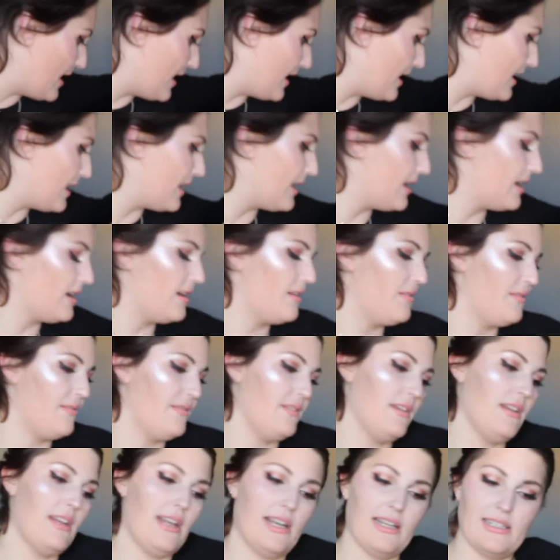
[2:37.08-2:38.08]

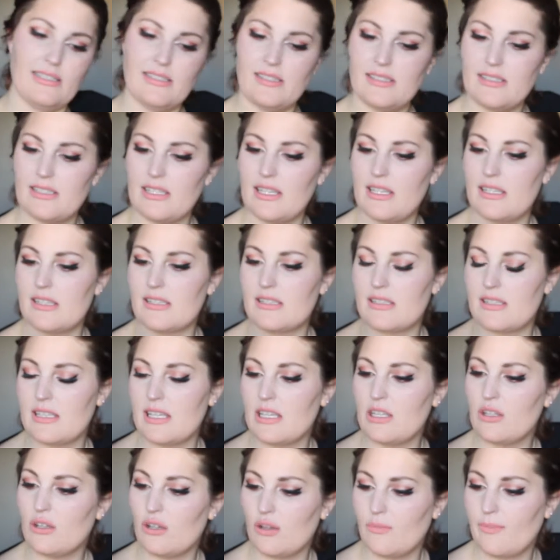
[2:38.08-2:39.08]
Next is
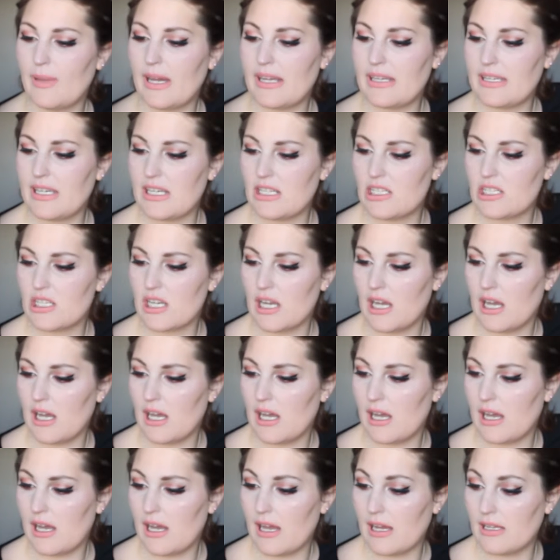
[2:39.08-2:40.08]
the Nude by
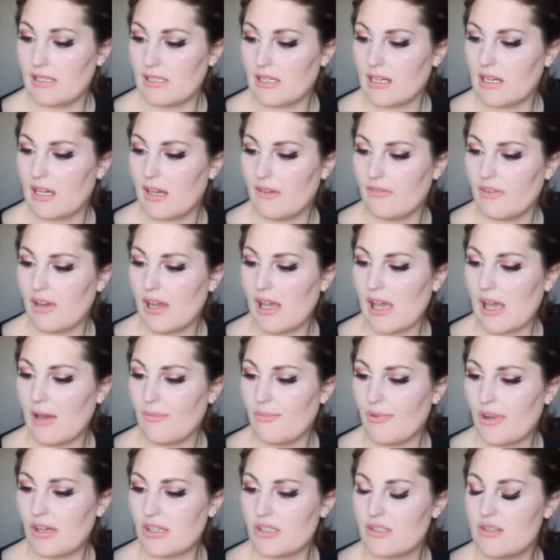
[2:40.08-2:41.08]
Nature Undercover
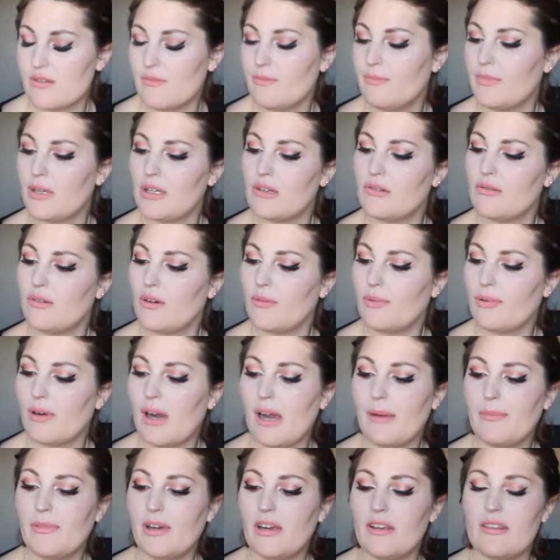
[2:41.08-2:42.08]
Airbrush Mineral
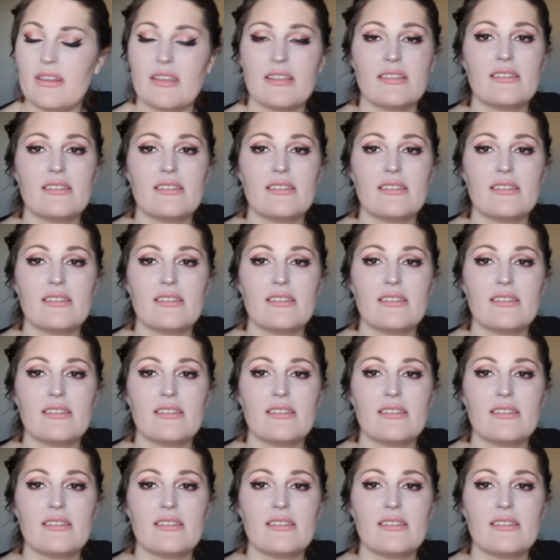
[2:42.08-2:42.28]
Primer.